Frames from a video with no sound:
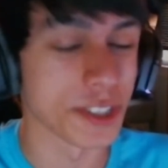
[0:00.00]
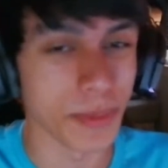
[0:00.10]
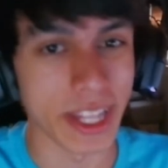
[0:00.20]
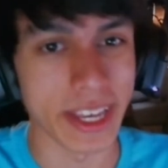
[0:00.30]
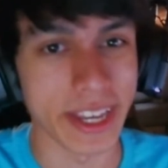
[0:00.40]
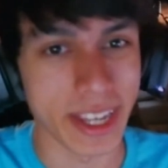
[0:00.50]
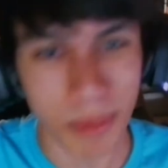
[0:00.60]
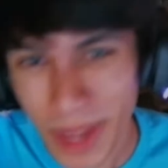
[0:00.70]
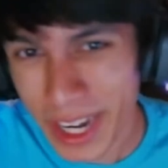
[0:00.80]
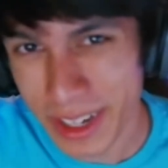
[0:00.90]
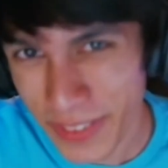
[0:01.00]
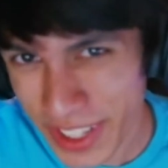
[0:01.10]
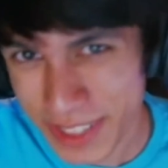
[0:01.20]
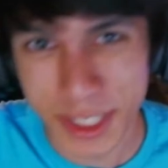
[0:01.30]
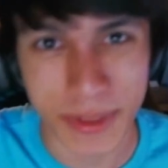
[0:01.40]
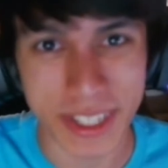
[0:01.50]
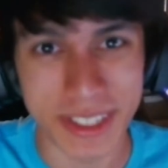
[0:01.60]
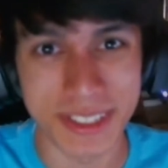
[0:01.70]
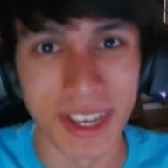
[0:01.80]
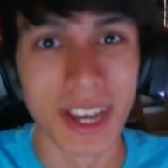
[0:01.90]
Melee competitively, which
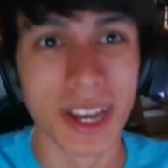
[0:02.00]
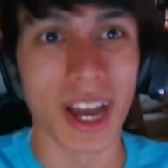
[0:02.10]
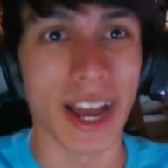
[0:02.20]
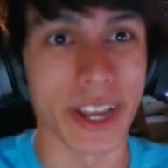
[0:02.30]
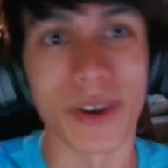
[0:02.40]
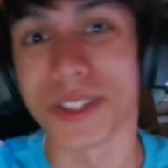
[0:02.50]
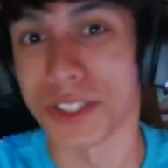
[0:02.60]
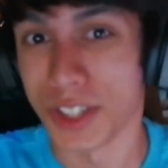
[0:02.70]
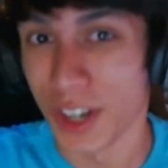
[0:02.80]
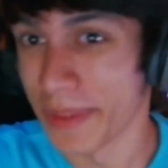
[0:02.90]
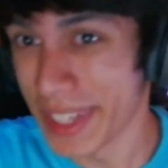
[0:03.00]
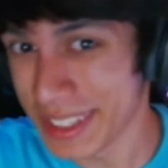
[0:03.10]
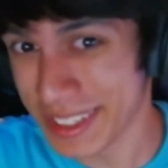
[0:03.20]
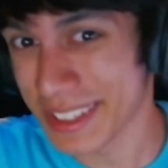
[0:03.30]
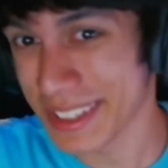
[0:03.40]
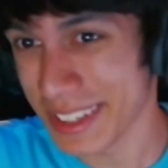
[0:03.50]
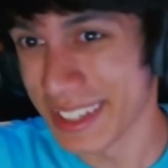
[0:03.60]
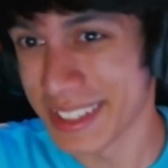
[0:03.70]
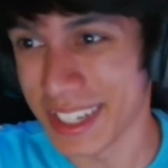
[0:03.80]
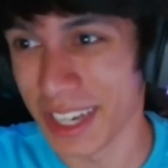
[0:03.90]
means I go out to tournaments and
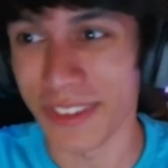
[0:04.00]
stuff.